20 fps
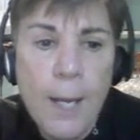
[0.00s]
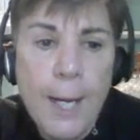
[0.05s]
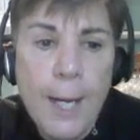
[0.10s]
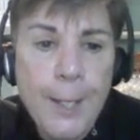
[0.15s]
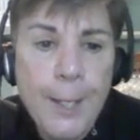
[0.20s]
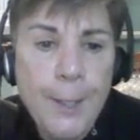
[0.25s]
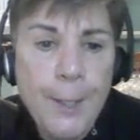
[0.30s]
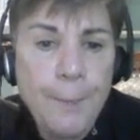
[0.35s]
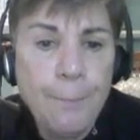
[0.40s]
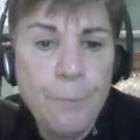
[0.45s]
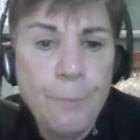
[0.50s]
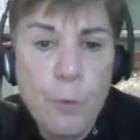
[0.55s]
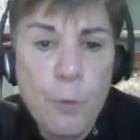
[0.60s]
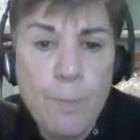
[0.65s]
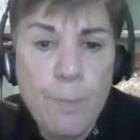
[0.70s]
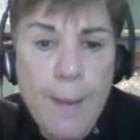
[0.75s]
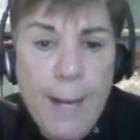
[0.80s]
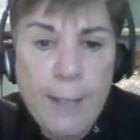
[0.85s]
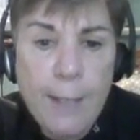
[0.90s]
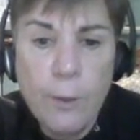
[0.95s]
Your
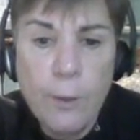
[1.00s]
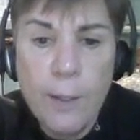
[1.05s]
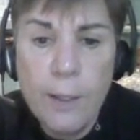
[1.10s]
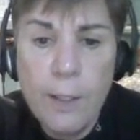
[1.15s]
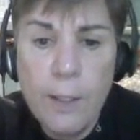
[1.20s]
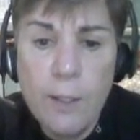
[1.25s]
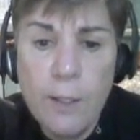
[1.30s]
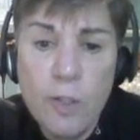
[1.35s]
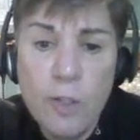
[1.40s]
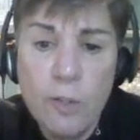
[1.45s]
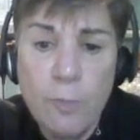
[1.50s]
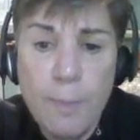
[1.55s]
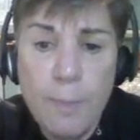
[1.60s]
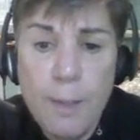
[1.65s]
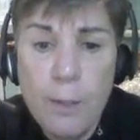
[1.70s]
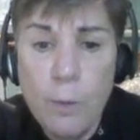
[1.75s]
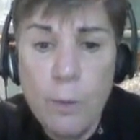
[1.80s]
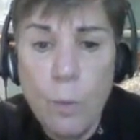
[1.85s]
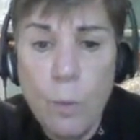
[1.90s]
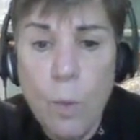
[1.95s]
background can just
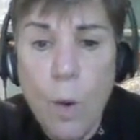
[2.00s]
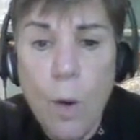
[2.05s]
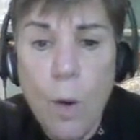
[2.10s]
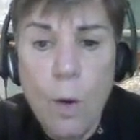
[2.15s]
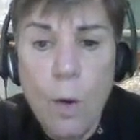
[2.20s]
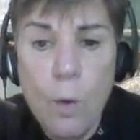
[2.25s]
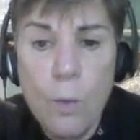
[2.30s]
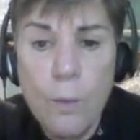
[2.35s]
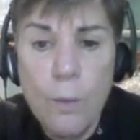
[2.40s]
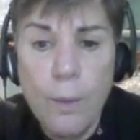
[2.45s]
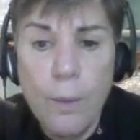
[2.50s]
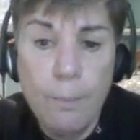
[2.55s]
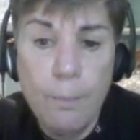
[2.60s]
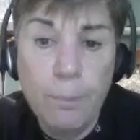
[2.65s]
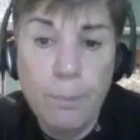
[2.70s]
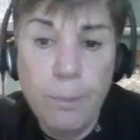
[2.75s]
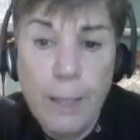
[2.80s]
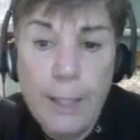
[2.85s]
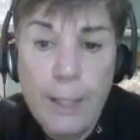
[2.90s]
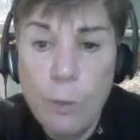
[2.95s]
be the wall, a
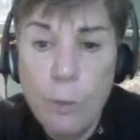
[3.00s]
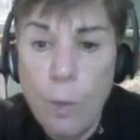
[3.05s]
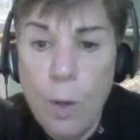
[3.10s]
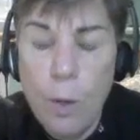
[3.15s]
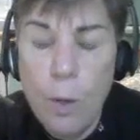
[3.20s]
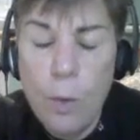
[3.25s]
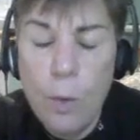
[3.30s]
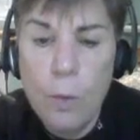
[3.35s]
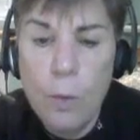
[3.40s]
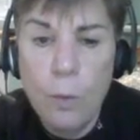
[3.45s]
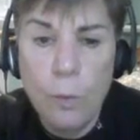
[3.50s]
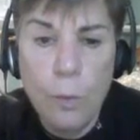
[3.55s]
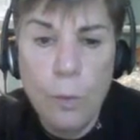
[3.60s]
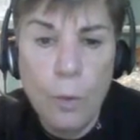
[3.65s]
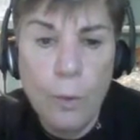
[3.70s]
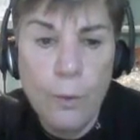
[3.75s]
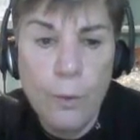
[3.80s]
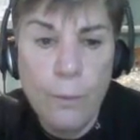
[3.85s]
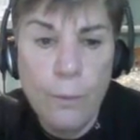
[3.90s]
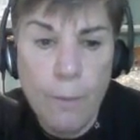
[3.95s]
blank wall,
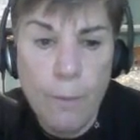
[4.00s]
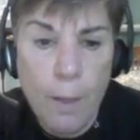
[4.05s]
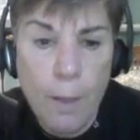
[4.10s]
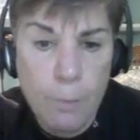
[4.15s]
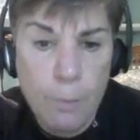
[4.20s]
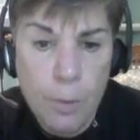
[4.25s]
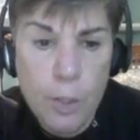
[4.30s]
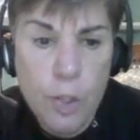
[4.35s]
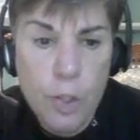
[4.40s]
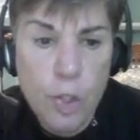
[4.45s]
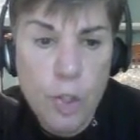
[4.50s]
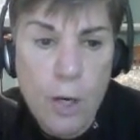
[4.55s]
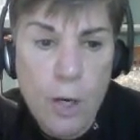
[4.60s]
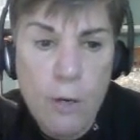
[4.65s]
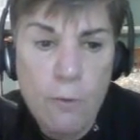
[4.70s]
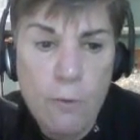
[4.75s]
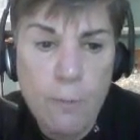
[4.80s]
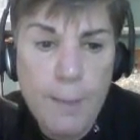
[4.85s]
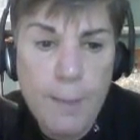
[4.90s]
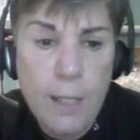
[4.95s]
or a
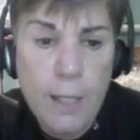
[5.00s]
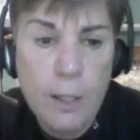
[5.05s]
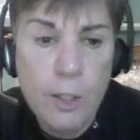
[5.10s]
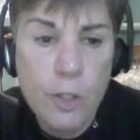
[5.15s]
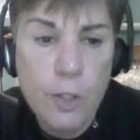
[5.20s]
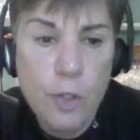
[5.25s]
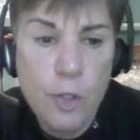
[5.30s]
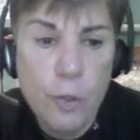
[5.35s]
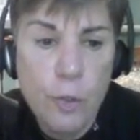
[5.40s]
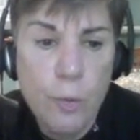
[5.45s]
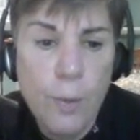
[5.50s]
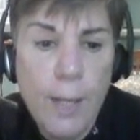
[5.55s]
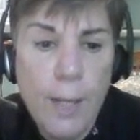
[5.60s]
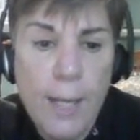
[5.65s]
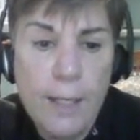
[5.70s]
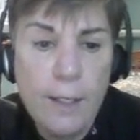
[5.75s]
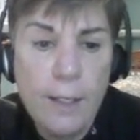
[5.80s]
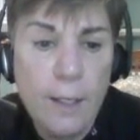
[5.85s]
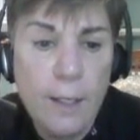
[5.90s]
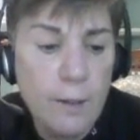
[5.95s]
bookshelf behind you.
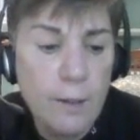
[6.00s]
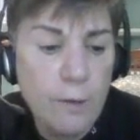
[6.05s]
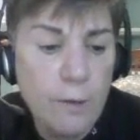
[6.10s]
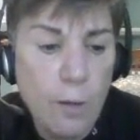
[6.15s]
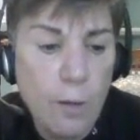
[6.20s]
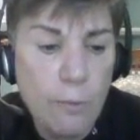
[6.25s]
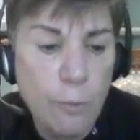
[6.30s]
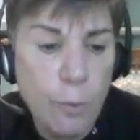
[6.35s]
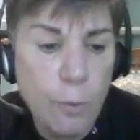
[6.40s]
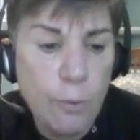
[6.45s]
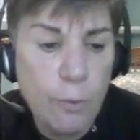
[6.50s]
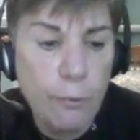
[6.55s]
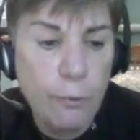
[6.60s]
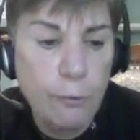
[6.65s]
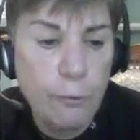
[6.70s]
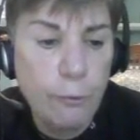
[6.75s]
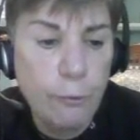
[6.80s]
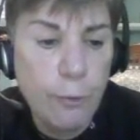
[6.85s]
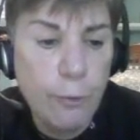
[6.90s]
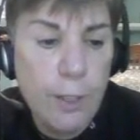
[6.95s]
Editing software for
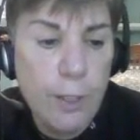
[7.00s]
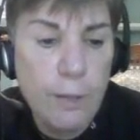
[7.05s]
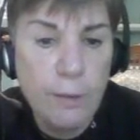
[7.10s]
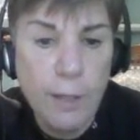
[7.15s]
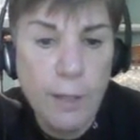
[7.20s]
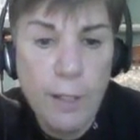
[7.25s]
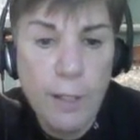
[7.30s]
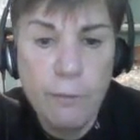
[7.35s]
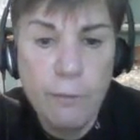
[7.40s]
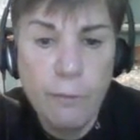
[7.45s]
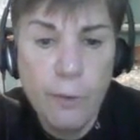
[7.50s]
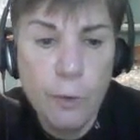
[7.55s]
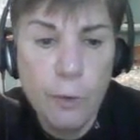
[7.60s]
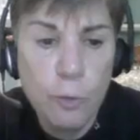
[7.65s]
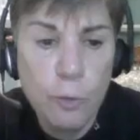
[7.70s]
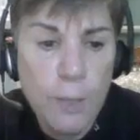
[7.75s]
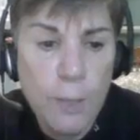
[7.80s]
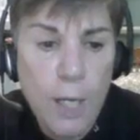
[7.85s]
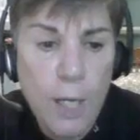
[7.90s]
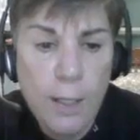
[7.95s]
free is
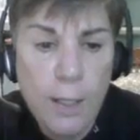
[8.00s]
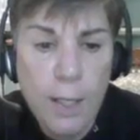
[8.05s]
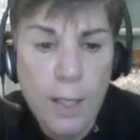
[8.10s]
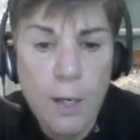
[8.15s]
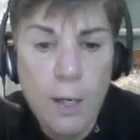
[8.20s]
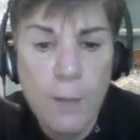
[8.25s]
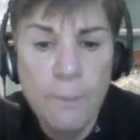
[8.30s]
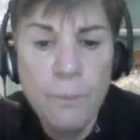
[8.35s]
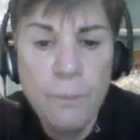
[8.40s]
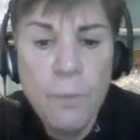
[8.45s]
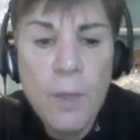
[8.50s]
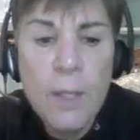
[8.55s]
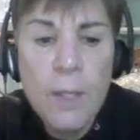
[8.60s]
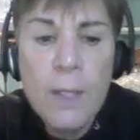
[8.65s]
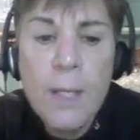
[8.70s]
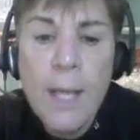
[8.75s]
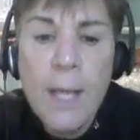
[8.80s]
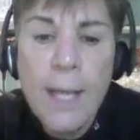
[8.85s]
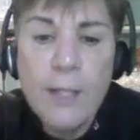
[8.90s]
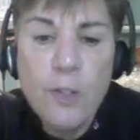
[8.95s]
hitfilm.com.
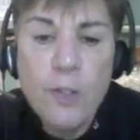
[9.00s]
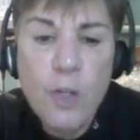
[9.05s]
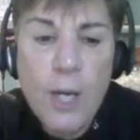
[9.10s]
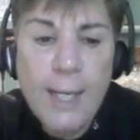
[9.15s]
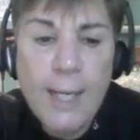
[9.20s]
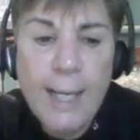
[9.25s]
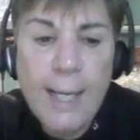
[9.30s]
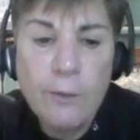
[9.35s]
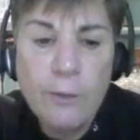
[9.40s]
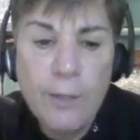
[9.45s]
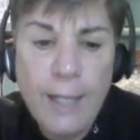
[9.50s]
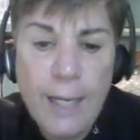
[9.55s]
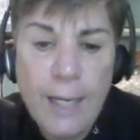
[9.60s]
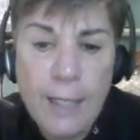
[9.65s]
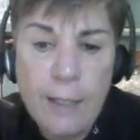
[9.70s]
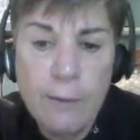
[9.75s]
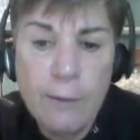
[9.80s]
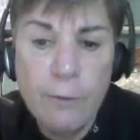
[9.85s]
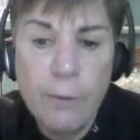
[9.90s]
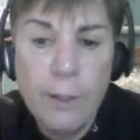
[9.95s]
And check out
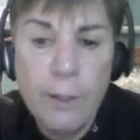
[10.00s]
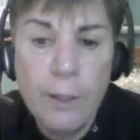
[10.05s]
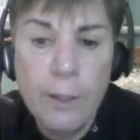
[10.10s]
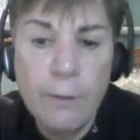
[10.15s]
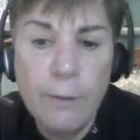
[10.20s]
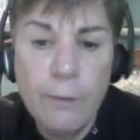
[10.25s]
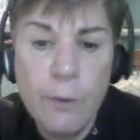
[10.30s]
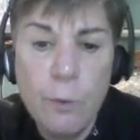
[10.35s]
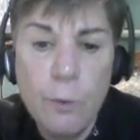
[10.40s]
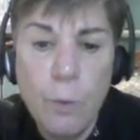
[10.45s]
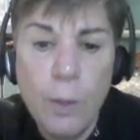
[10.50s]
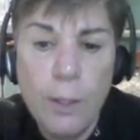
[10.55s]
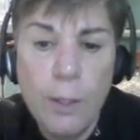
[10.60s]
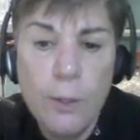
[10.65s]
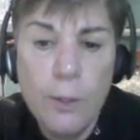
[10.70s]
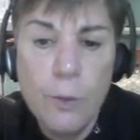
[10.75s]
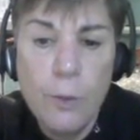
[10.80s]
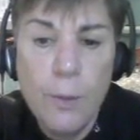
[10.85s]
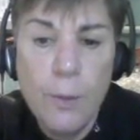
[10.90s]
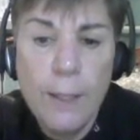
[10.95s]
Canva if you want
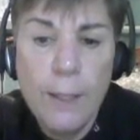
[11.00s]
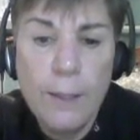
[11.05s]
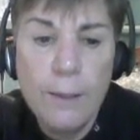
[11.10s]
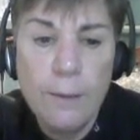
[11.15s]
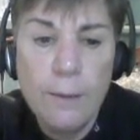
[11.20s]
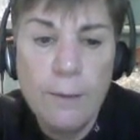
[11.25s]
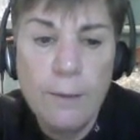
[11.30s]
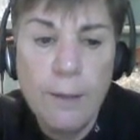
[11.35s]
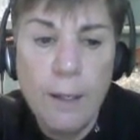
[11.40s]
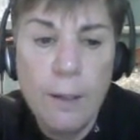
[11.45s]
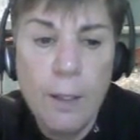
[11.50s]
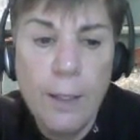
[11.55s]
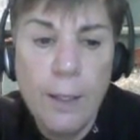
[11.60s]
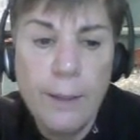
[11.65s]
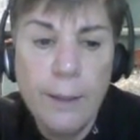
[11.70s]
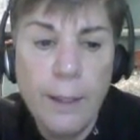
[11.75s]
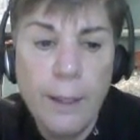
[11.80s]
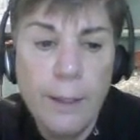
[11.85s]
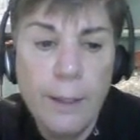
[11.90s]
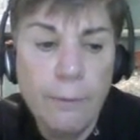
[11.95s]
to do any
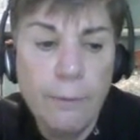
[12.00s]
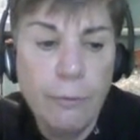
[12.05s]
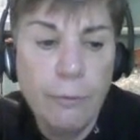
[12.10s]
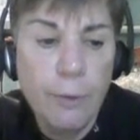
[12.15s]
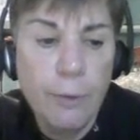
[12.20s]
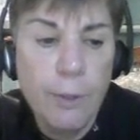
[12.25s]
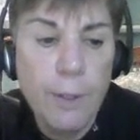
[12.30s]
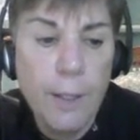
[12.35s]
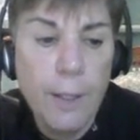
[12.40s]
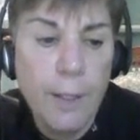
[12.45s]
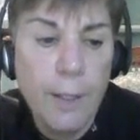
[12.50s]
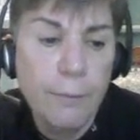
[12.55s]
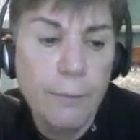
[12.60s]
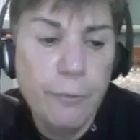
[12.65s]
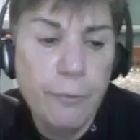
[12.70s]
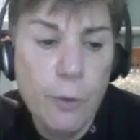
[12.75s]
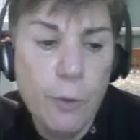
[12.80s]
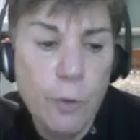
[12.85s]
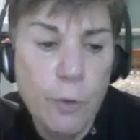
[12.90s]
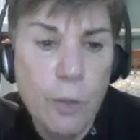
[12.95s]
design, like free
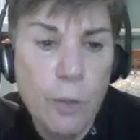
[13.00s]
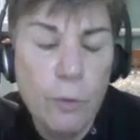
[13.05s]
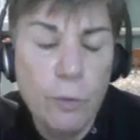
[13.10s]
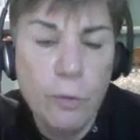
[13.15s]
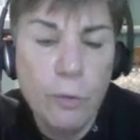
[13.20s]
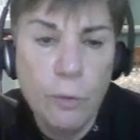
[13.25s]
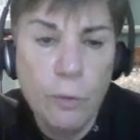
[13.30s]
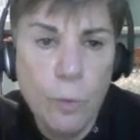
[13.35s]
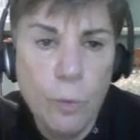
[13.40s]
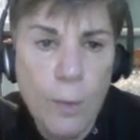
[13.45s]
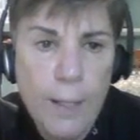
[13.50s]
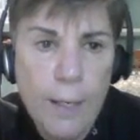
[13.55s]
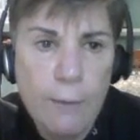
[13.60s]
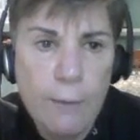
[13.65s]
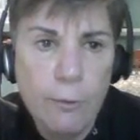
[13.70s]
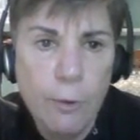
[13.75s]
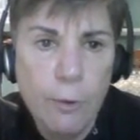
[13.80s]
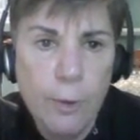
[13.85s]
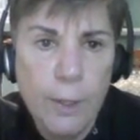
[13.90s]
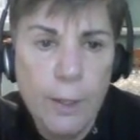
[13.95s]
photos or
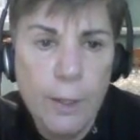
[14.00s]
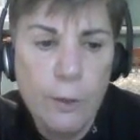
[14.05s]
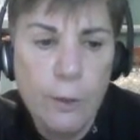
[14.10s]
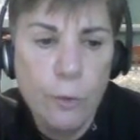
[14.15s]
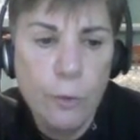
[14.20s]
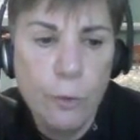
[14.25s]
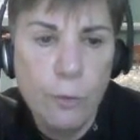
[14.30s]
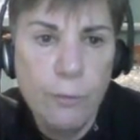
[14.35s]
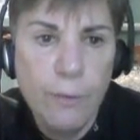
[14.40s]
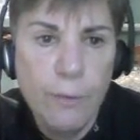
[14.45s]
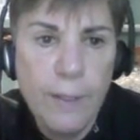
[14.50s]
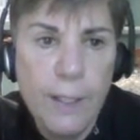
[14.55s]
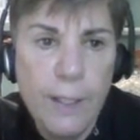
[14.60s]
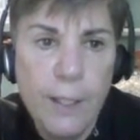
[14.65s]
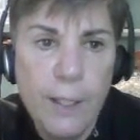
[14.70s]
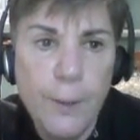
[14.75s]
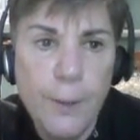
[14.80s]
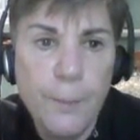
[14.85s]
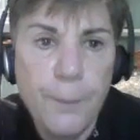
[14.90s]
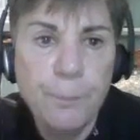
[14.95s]
whatever in your
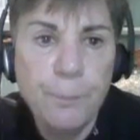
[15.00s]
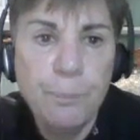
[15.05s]
video.